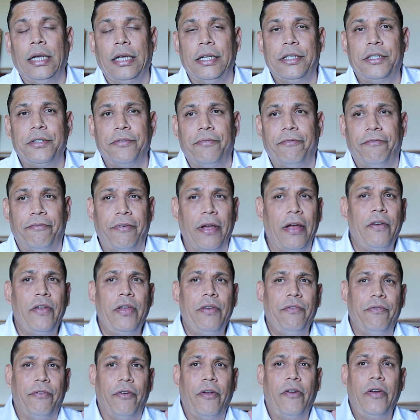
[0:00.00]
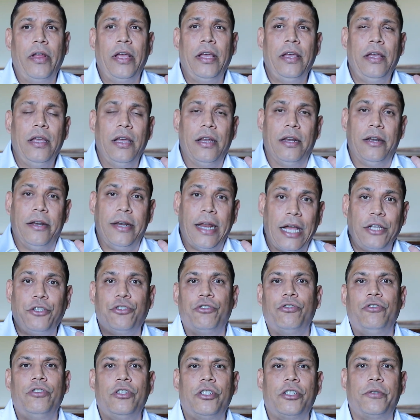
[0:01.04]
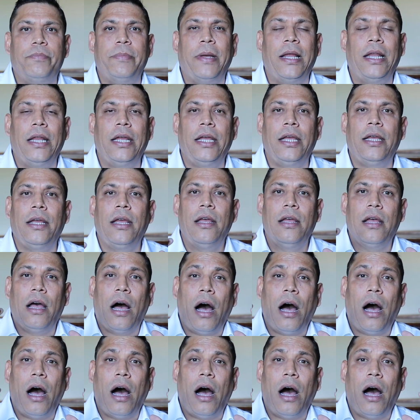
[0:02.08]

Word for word: is a very, very natural smelling,